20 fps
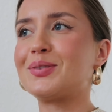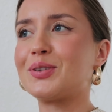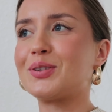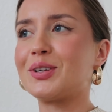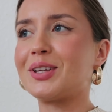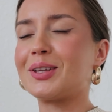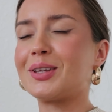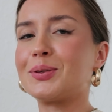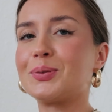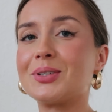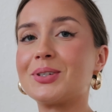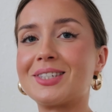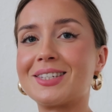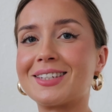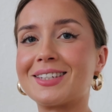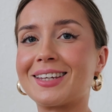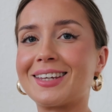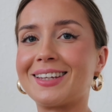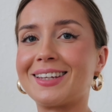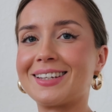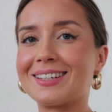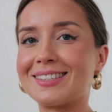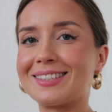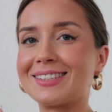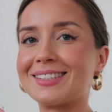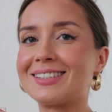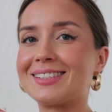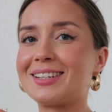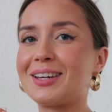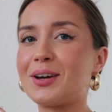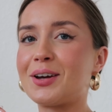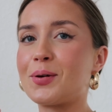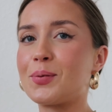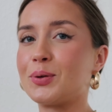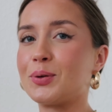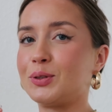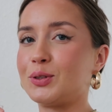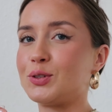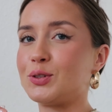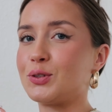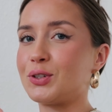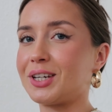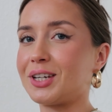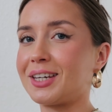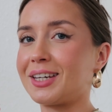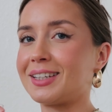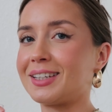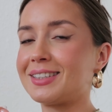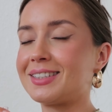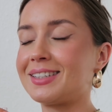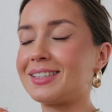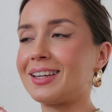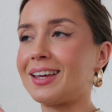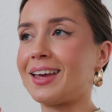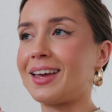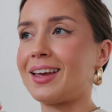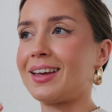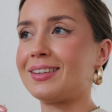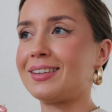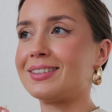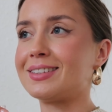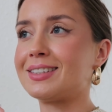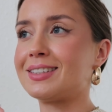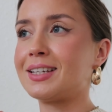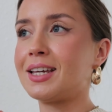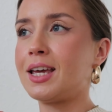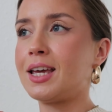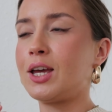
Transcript: for that reason he doesn't want to drink it and